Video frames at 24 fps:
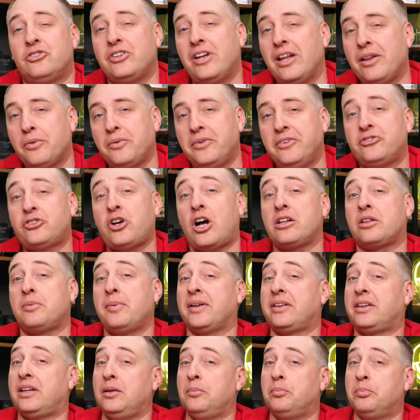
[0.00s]
So now that we've talked
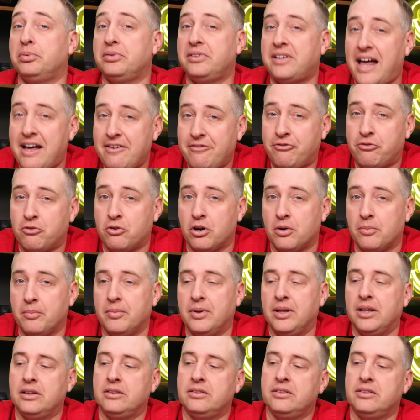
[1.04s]
about the platform,